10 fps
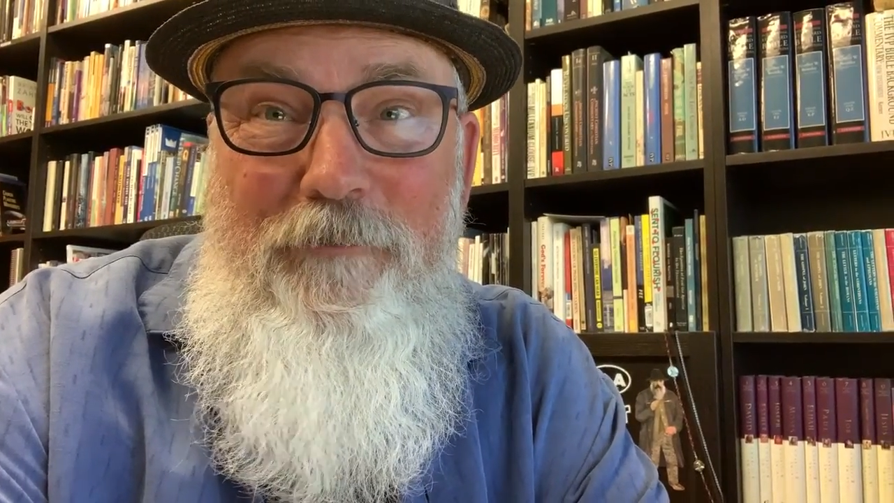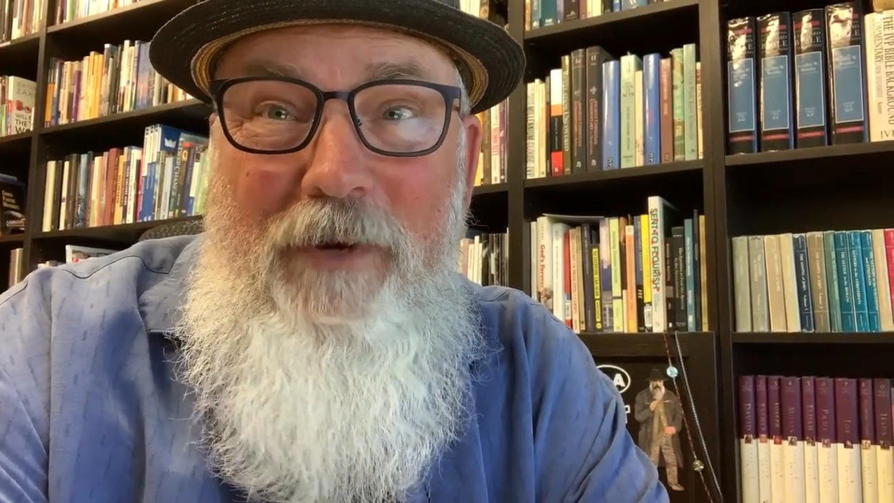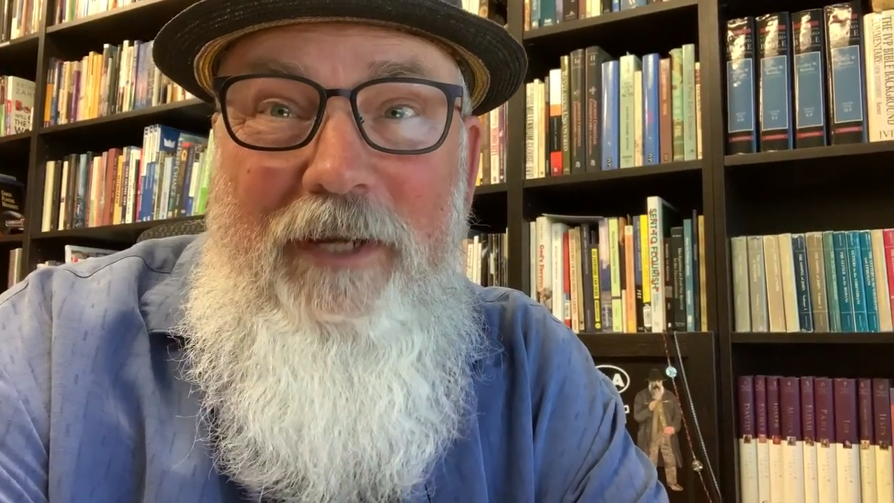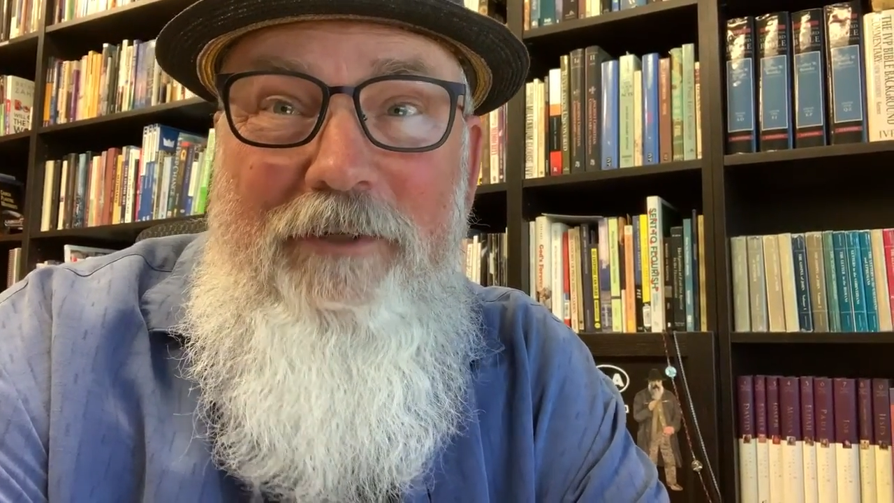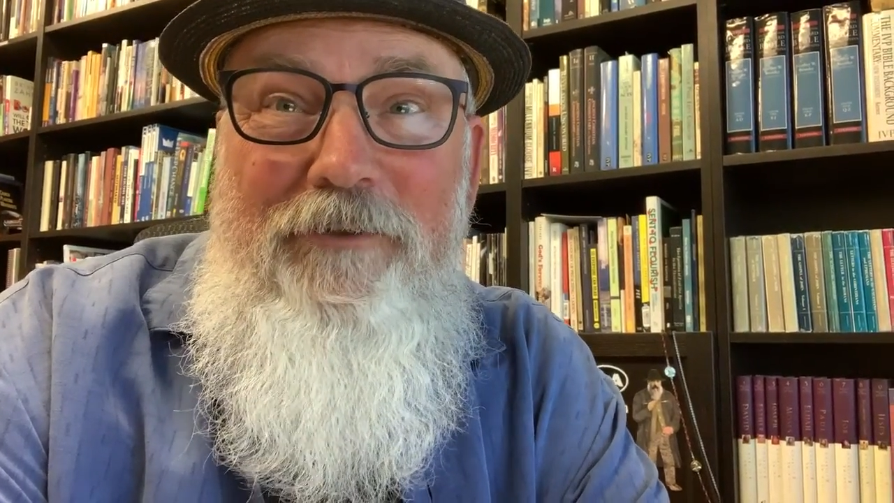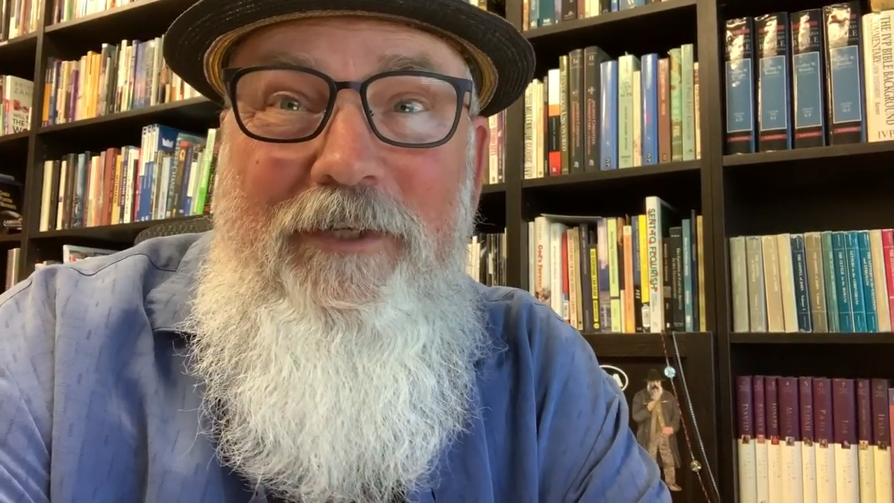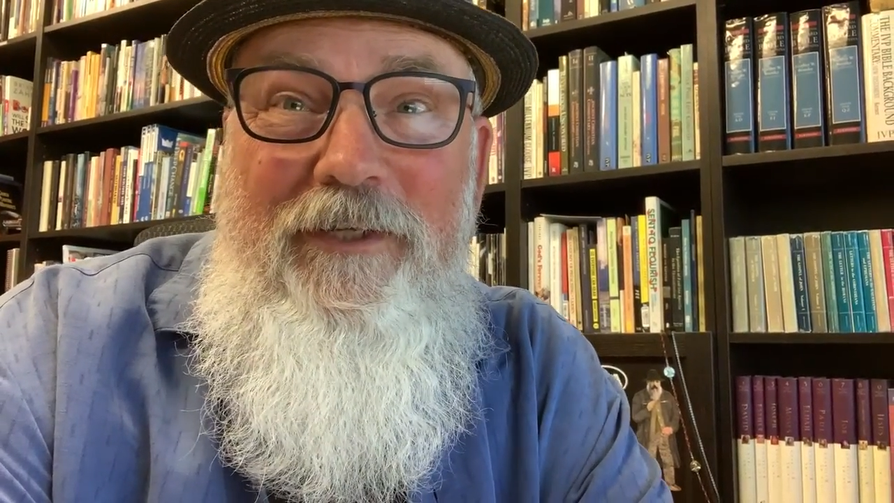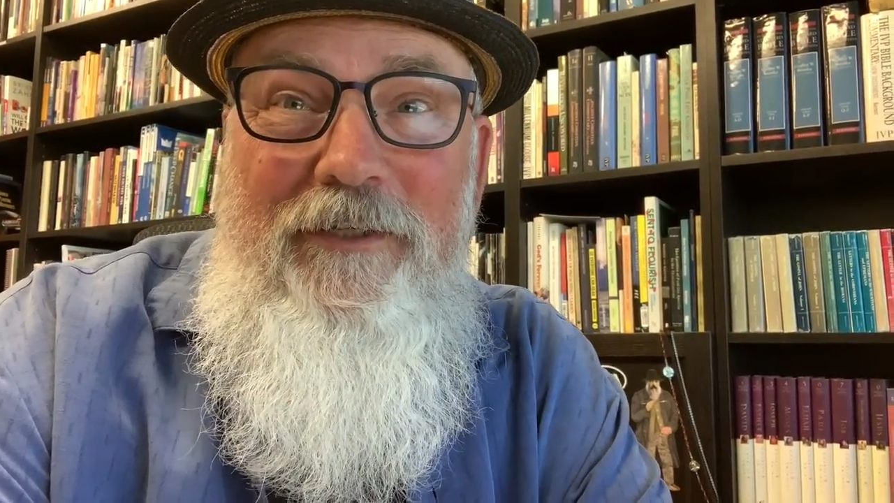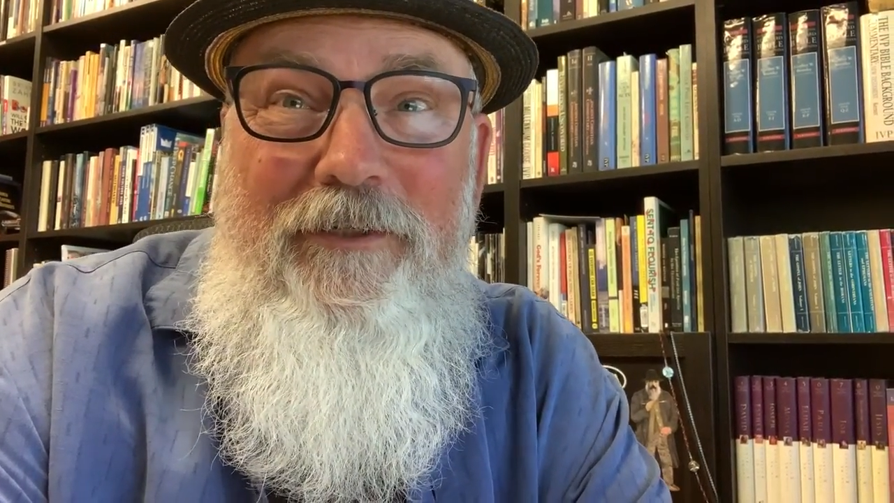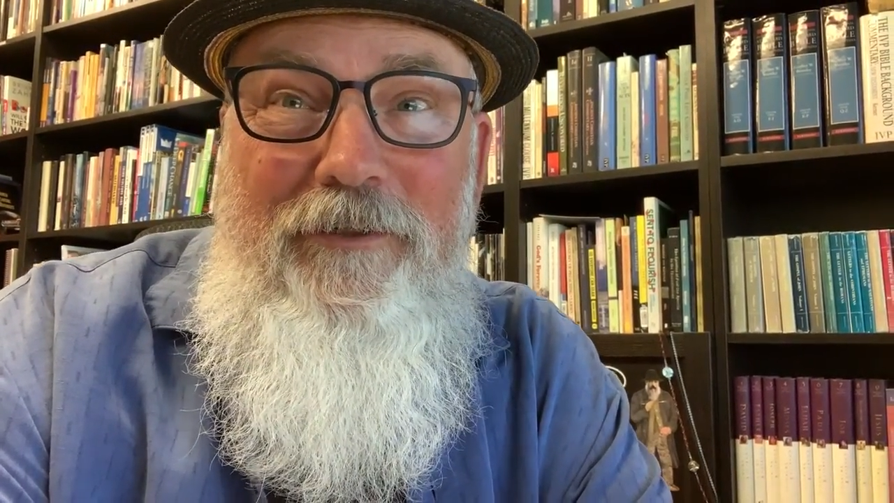Michael
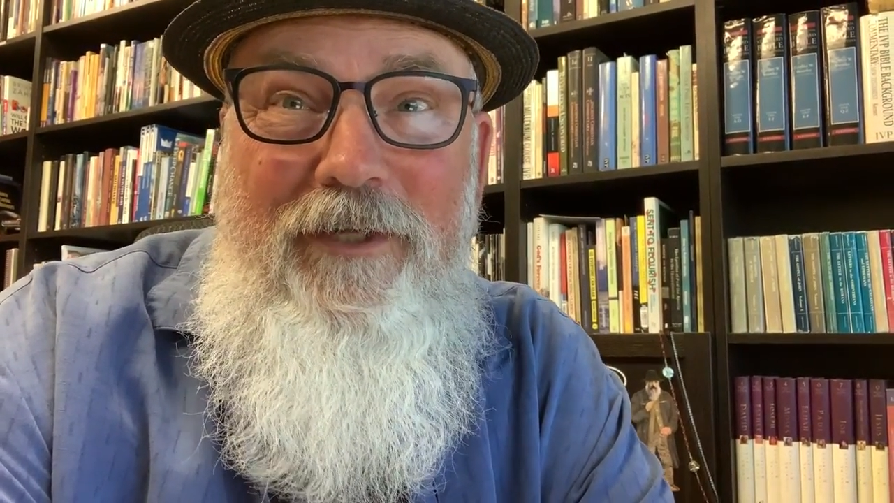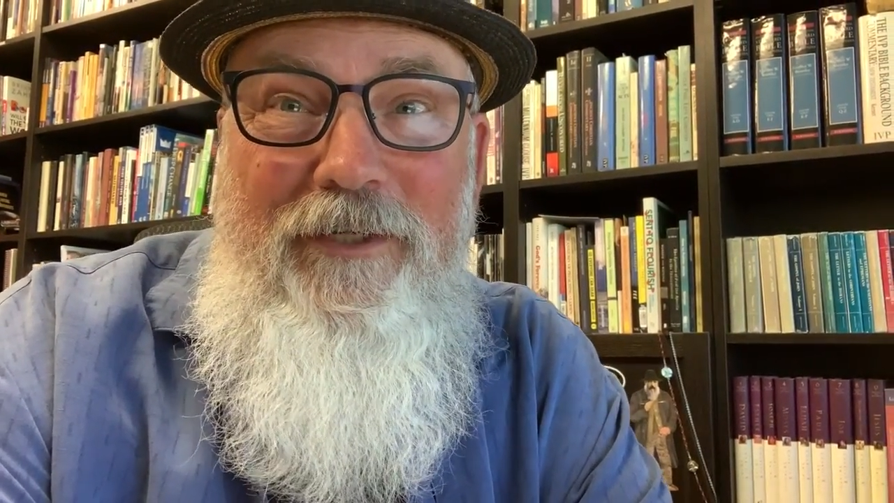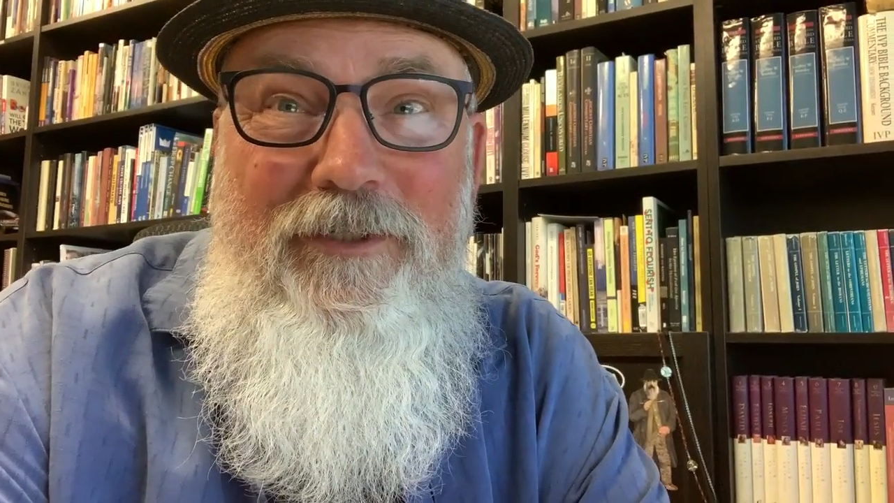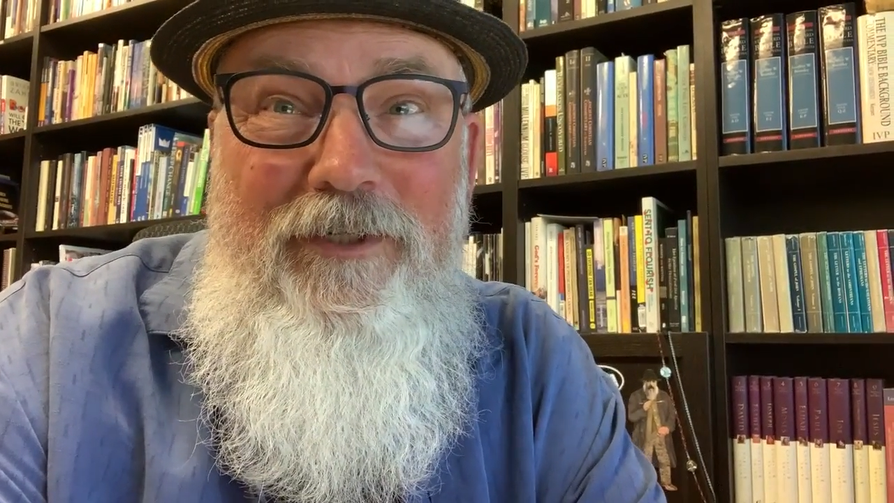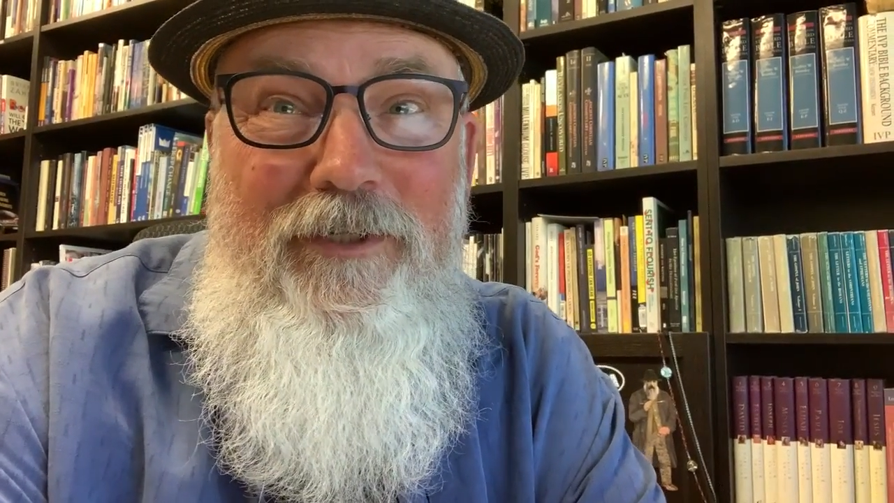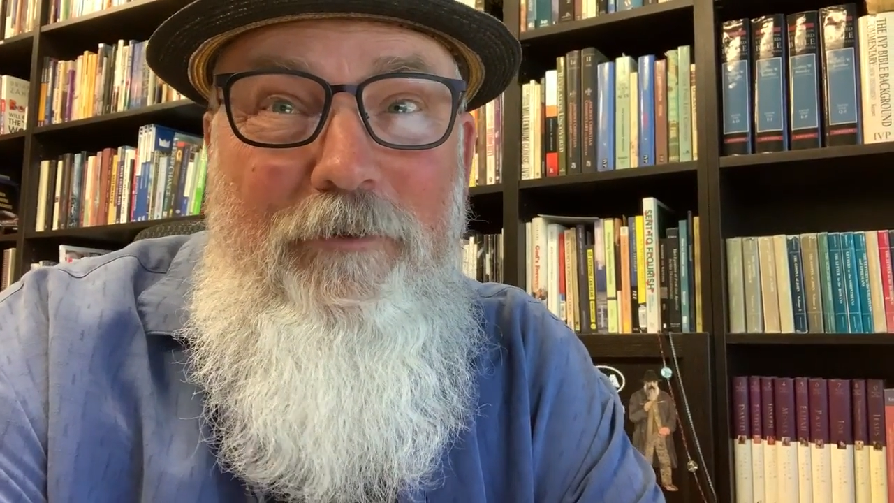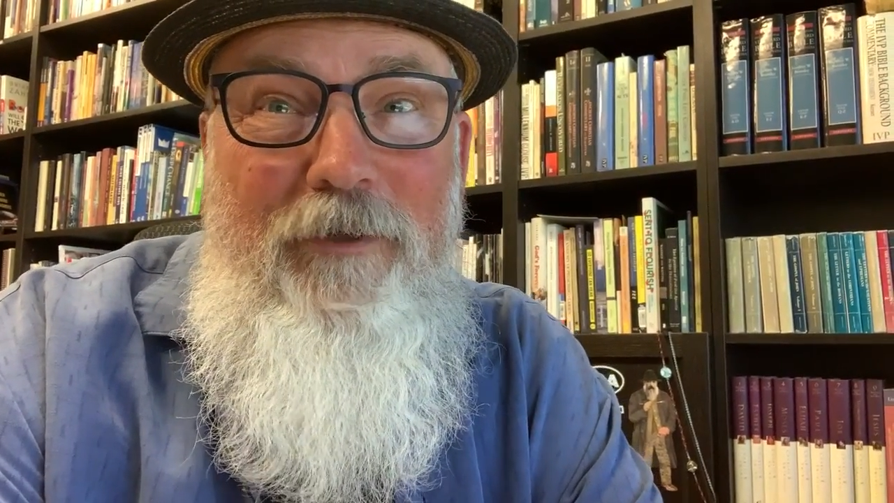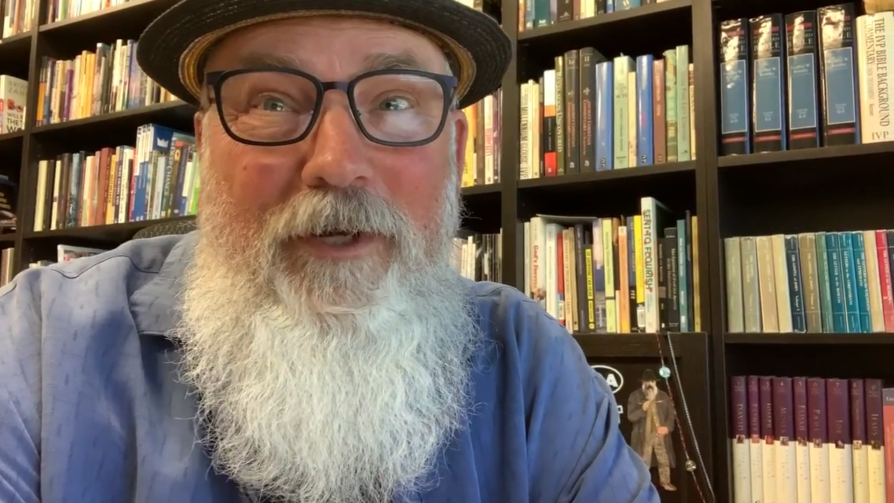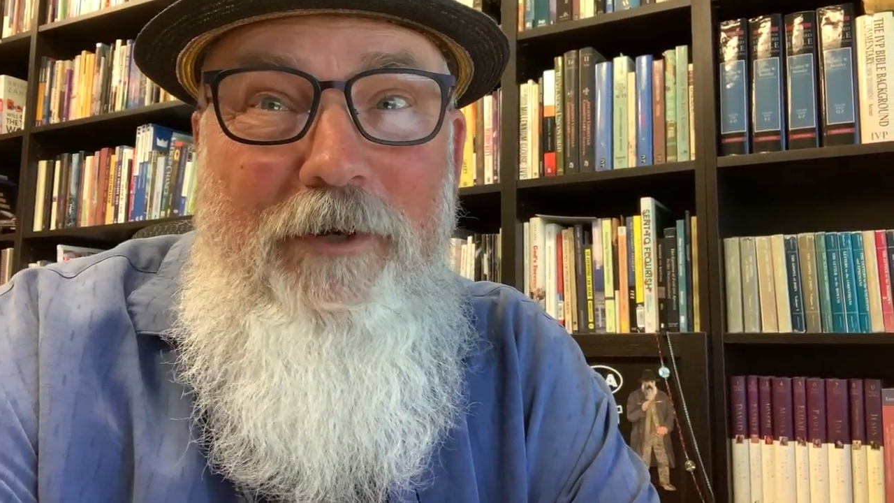here, continuing